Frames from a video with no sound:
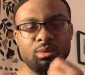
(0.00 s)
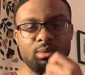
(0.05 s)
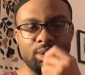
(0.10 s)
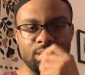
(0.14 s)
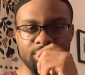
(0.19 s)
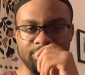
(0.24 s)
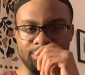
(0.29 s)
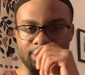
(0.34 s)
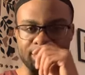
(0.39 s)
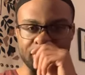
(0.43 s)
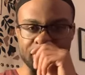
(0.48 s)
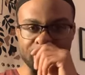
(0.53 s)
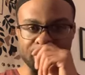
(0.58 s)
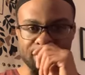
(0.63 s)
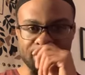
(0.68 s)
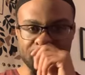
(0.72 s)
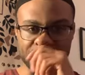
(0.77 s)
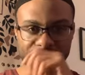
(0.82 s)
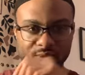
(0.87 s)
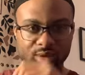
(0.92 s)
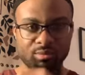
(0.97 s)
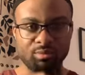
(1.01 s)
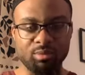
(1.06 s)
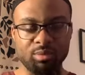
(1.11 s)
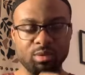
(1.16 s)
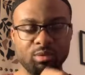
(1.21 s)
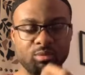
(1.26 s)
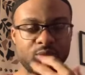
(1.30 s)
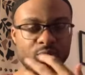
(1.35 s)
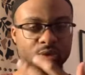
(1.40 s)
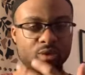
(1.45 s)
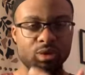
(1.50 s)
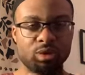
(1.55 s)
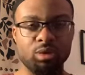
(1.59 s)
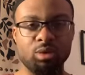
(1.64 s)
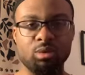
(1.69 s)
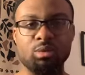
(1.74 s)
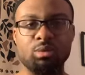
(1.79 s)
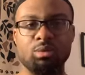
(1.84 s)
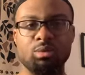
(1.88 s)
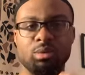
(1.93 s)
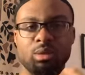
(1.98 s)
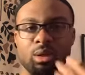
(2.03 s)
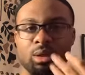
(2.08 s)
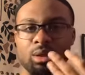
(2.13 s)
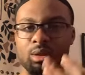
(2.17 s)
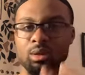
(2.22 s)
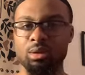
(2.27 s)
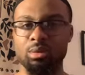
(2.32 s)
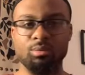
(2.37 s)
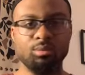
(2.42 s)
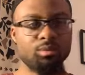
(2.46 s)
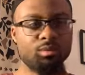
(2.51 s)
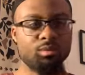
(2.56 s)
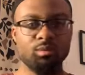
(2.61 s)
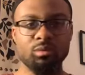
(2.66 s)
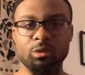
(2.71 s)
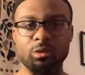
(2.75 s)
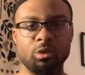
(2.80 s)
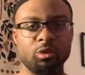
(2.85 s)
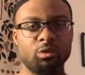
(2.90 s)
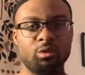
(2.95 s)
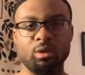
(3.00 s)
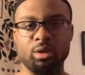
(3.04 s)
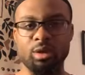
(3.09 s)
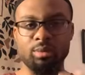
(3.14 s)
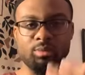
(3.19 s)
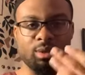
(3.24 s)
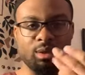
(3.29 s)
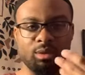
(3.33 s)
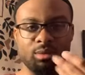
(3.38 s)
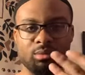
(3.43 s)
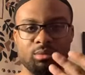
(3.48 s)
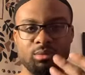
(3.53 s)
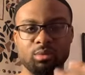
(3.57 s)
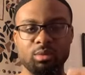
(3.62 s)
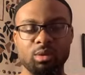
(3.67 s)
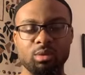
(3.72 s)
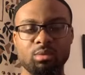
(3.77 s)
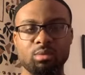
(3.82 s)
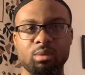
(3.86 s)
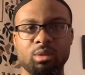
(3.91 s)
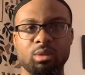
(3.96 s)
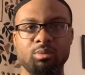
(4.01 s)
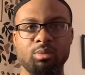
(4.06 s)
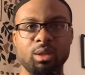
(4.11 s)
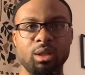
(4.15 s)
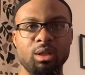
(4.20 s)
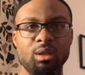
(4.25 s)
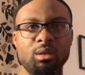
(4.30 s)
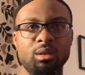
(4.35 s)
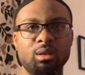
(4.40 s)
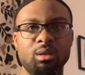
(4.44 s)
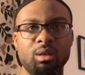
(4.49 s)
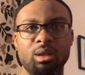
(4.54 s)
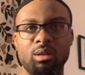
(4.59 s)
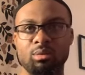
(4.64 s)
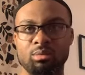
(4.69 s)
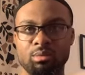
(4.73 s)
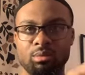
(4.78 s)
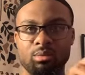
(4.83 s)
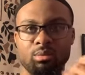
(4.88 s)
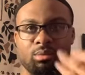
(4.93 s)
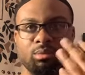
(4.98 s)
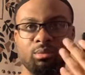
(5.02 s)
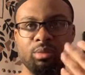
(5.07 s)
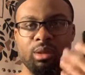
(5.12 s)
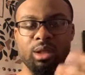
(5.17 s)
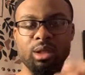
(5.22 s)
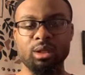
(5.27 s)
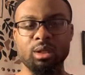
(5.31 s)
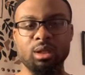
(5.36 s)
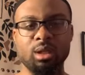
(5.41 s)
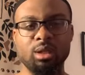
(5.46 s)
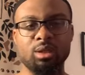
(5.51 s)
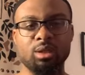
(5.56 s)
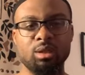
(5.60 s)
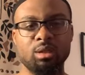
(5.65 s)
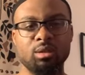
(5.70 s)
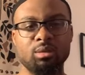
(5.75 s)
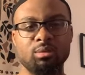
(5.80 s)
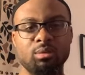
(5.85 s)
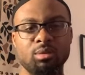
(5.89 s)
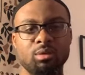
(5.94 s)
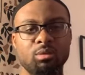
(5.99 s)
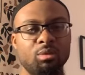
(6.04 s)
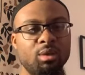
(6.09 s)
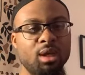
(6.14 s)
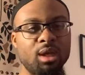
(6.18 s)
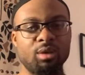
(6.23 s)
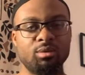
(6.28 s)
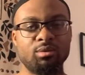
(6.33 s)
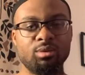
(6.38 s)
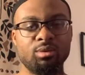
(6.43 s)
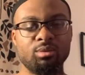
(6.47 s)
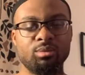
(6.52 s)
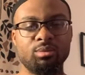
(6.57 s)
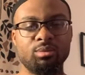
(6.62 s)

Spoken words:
difficult to deal with, broken tooth, forehead being split and blood gushing, or what have you.